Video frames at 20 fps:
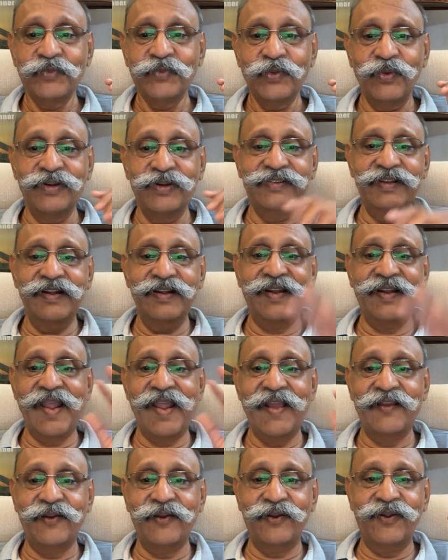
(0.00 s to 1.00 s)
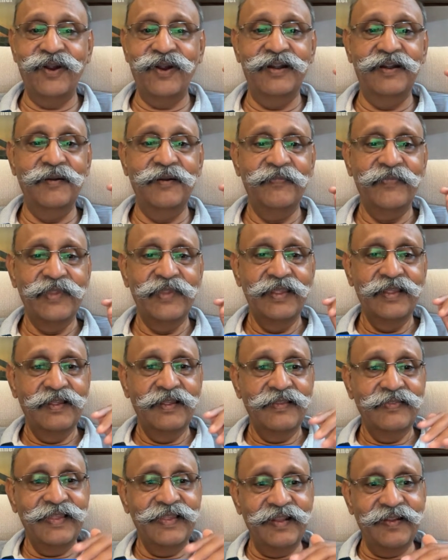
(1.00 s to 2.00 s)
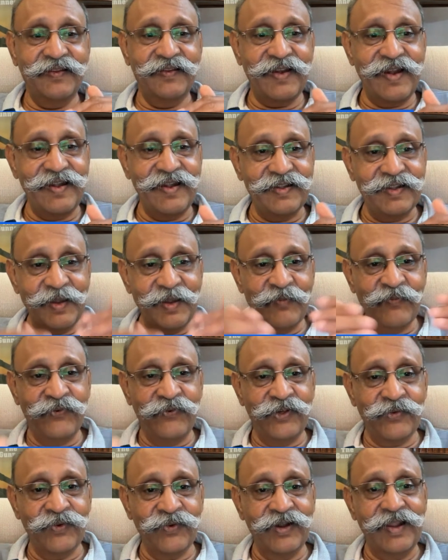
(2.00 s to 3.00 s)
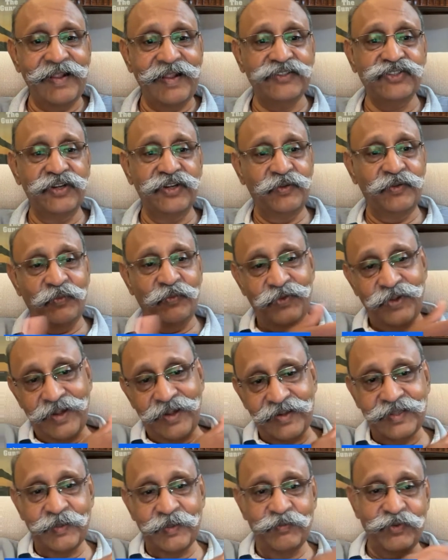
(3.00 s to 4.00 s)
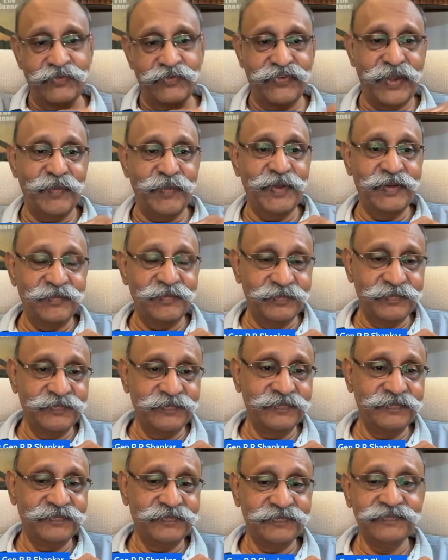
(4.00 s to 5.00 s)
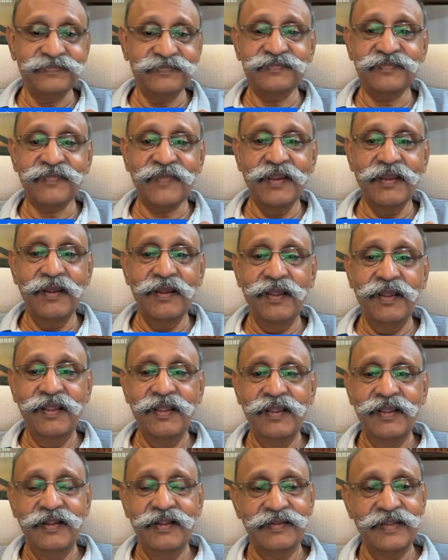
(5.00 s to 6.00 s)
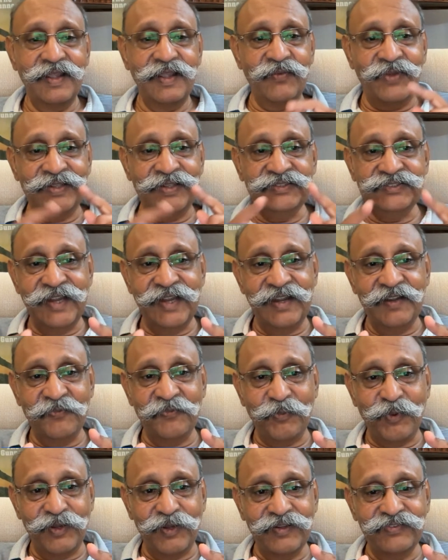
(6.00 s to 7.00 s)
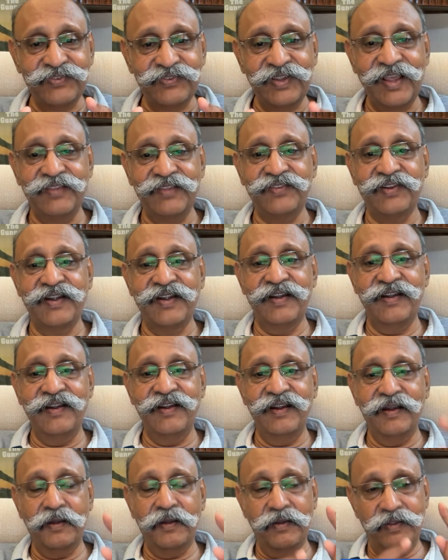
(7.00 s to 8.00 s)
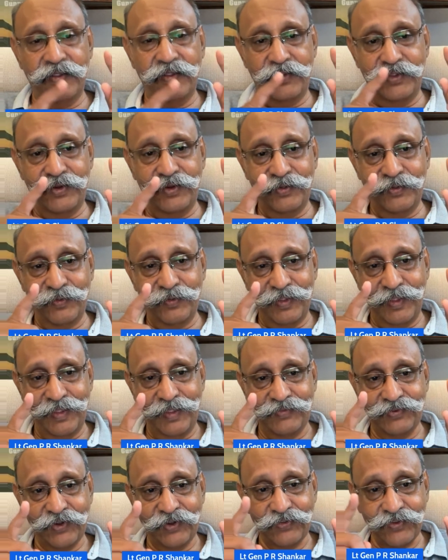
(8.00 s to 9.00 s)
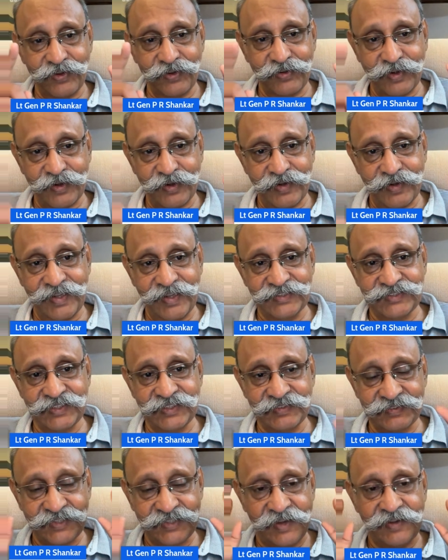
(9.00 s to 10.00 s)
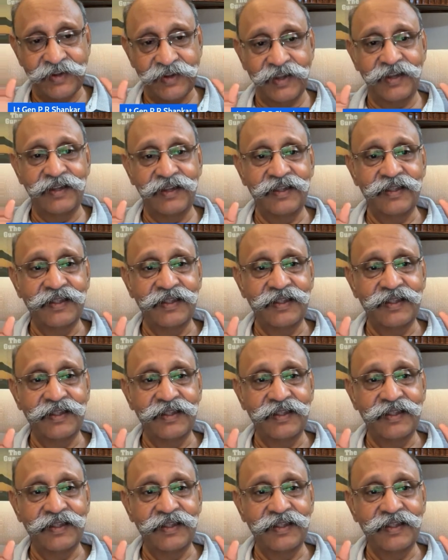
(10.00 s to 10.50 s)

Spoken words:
What's their track record? Their great leap forward actually led them to famine. Their one-child policy has resulted in aging China.